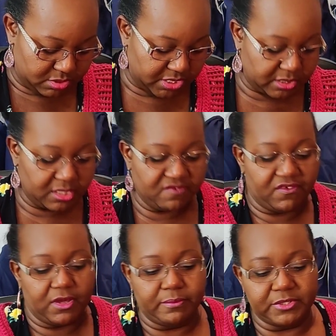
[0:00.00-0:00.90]
That key
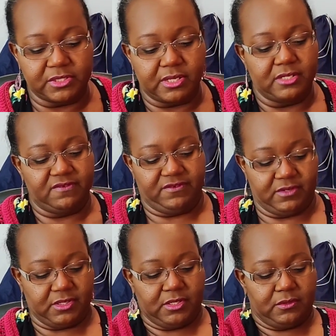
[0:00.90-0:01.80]
fob is kind of,
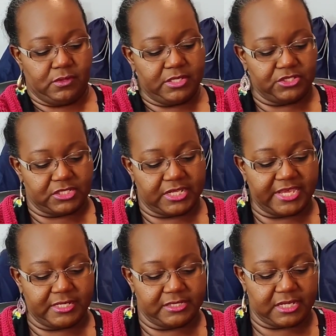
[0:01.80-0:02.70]
I'll just
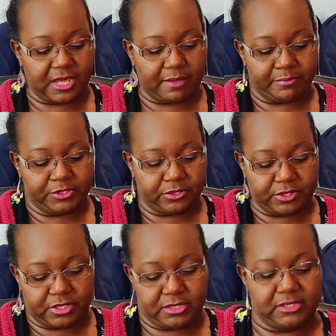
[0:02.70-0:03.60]
lay it on top so
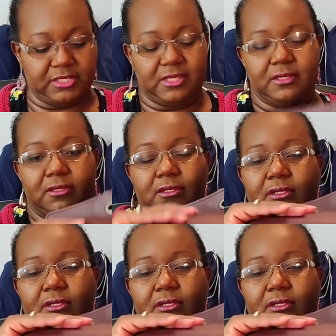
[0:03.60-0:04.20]
you can see.